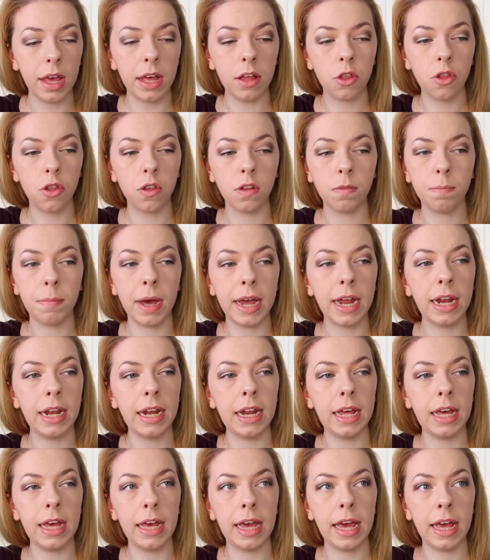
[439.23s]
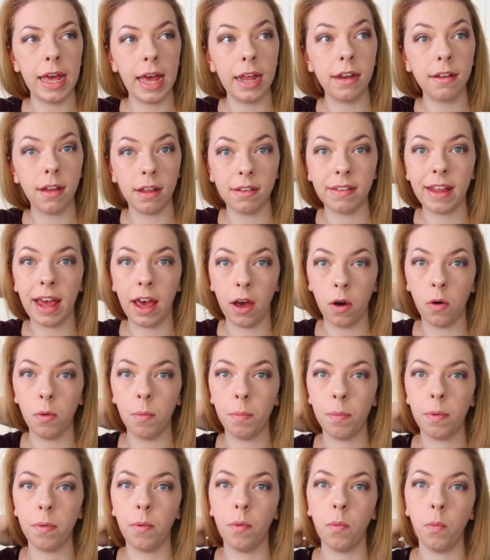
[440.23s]
It's just mainly it does
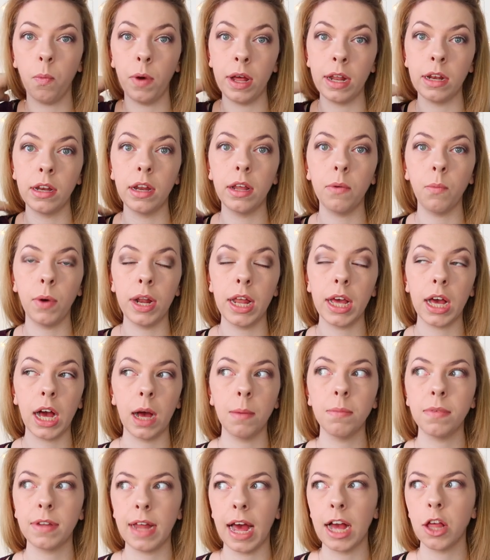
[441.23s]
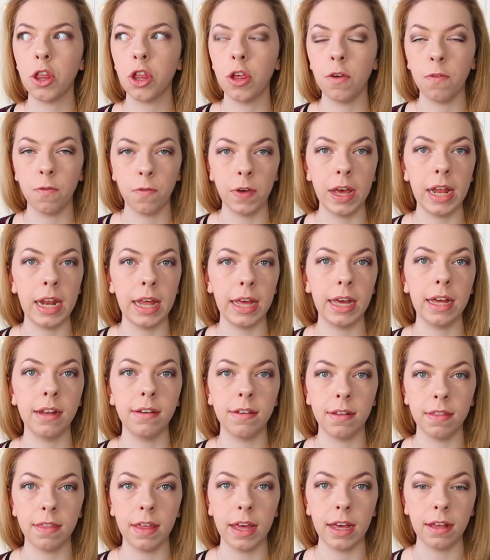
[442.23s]
help when when it comes to actually feeling
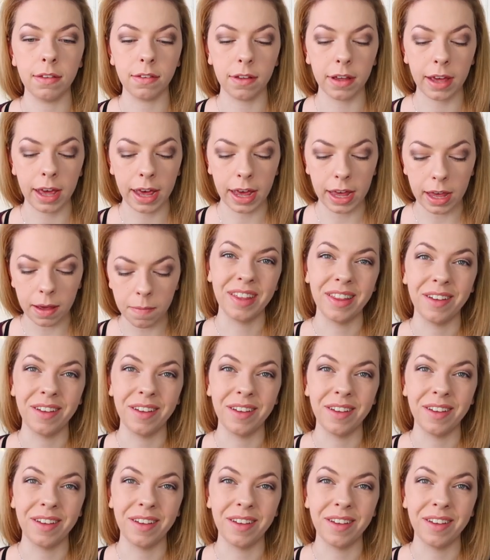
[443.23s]
into things. Okay.